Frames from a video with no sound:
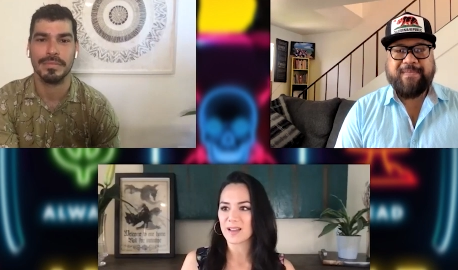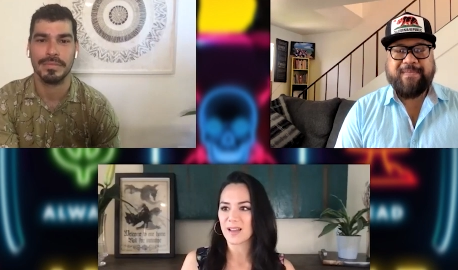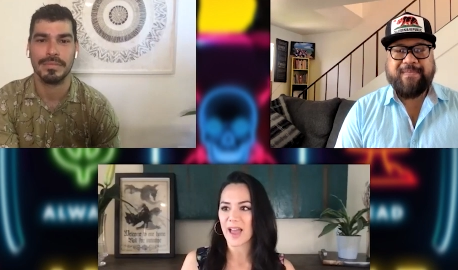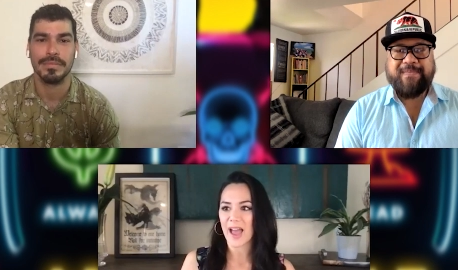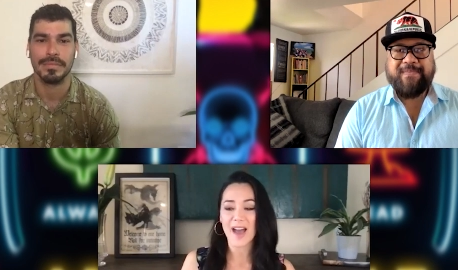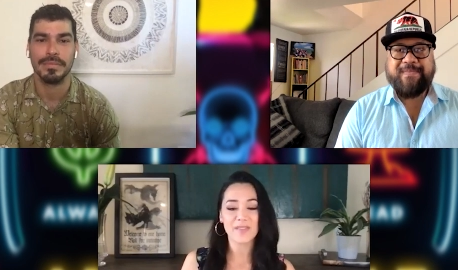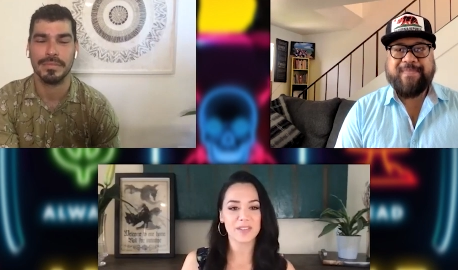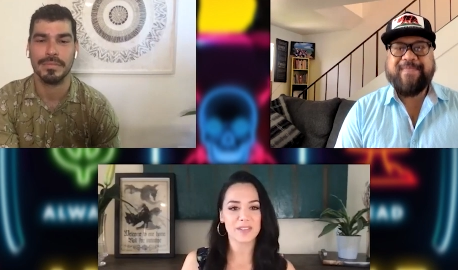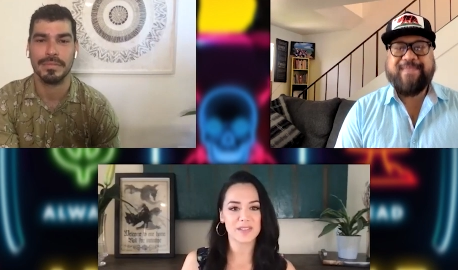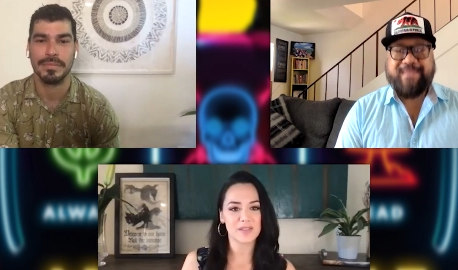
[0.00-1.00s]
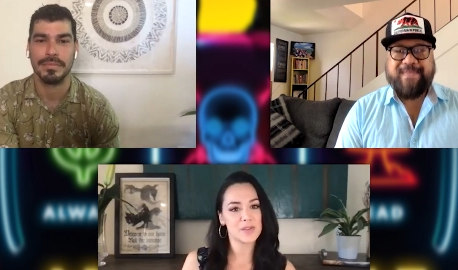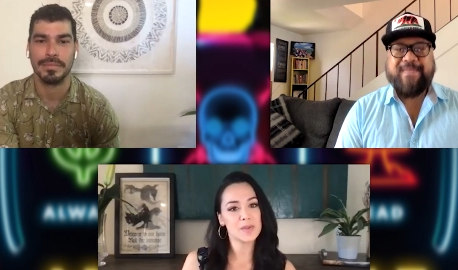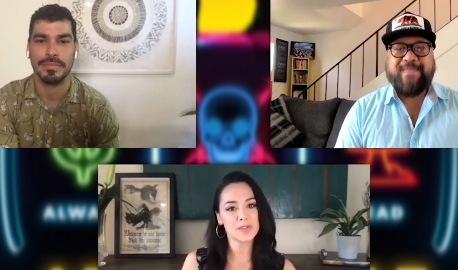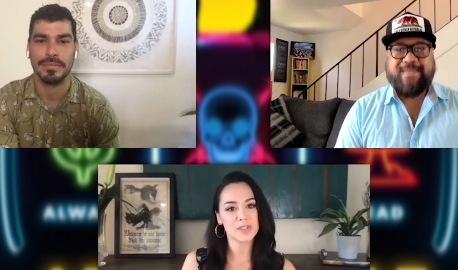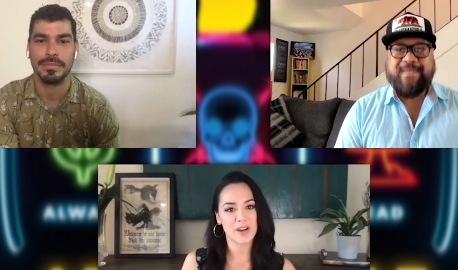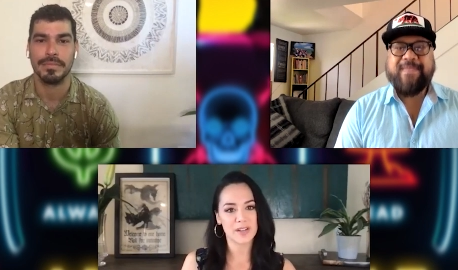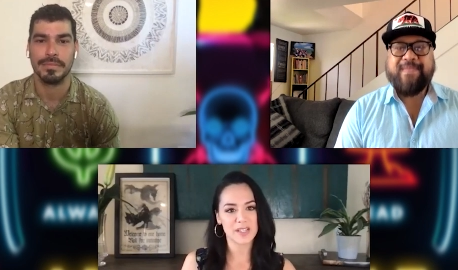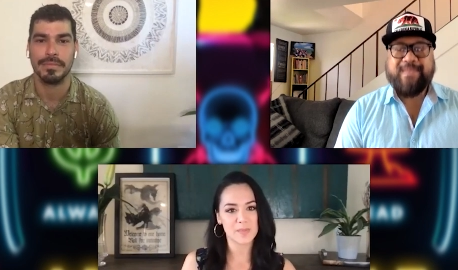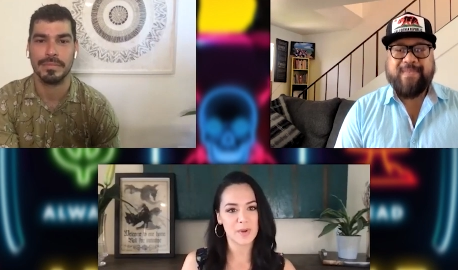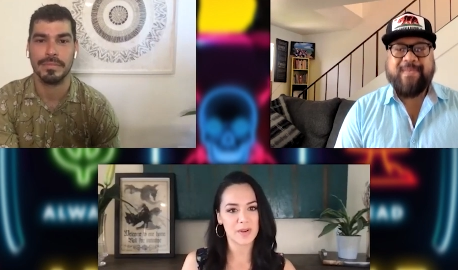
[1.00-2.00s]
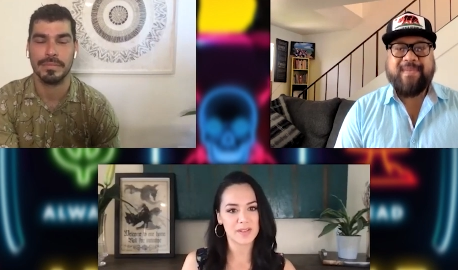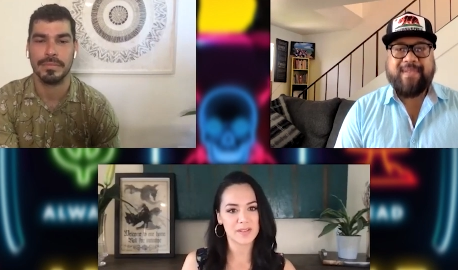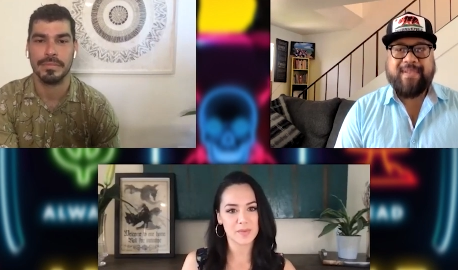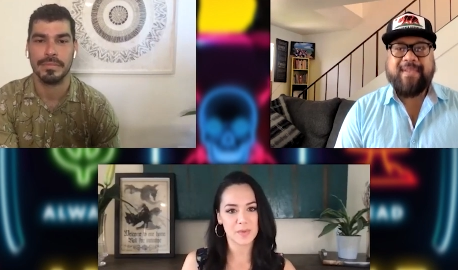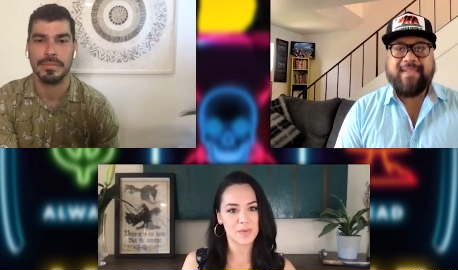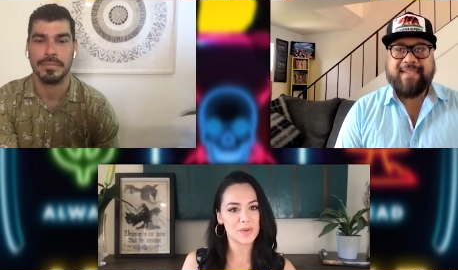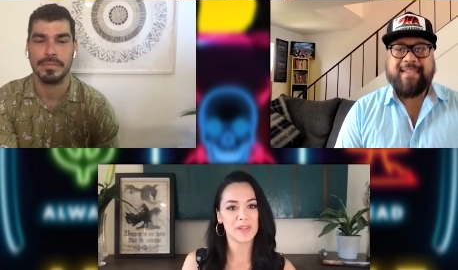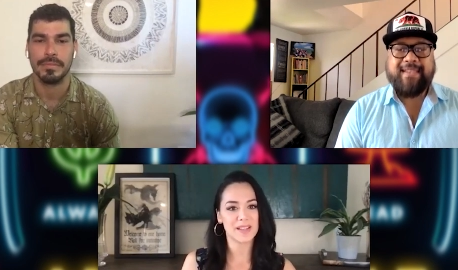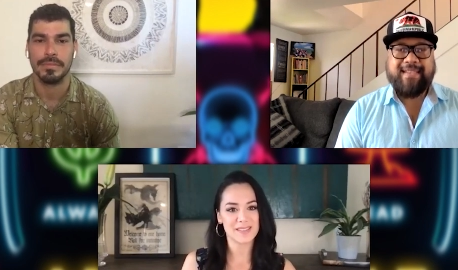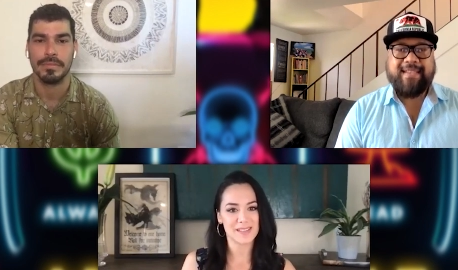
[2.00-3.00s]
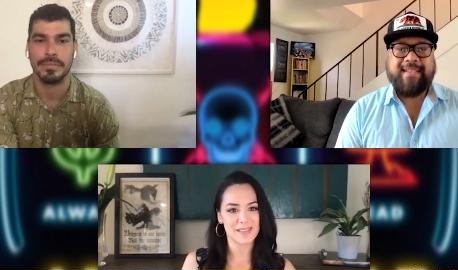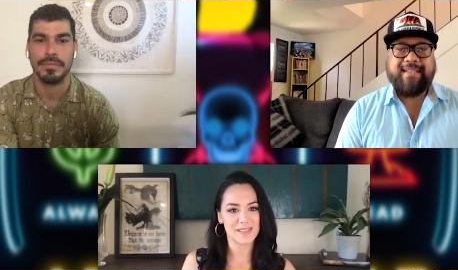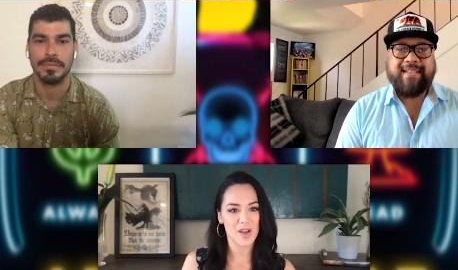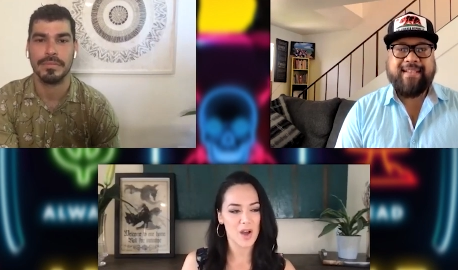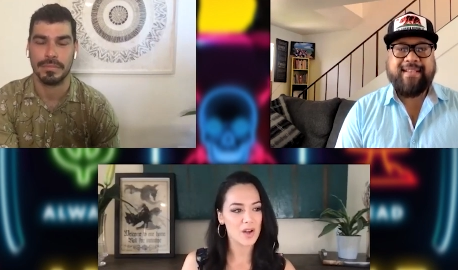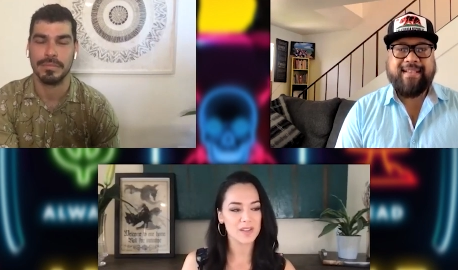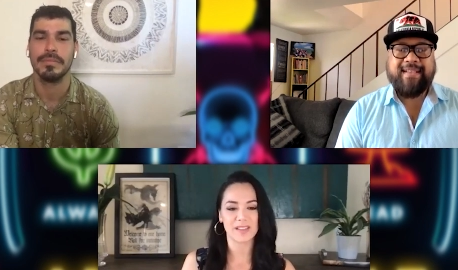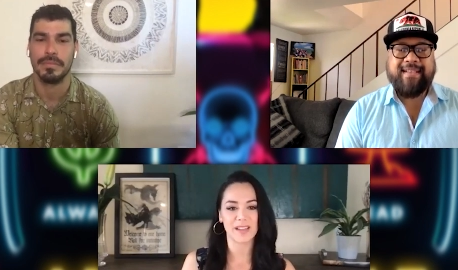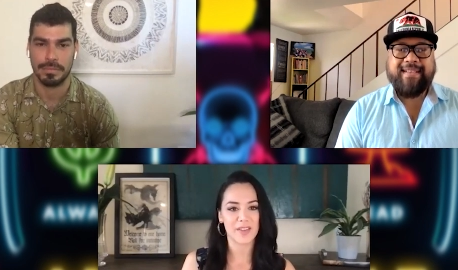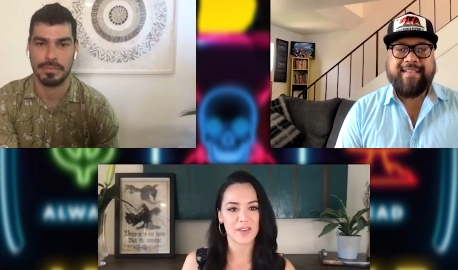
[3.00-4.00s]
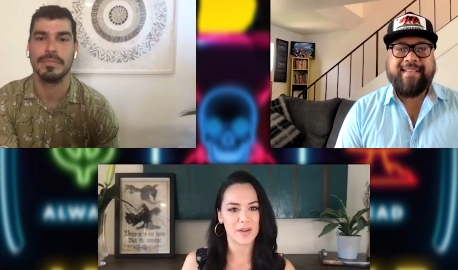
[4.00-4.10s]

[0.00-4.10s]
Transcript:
Speaker 1: having this new shared experience through new lenses all together.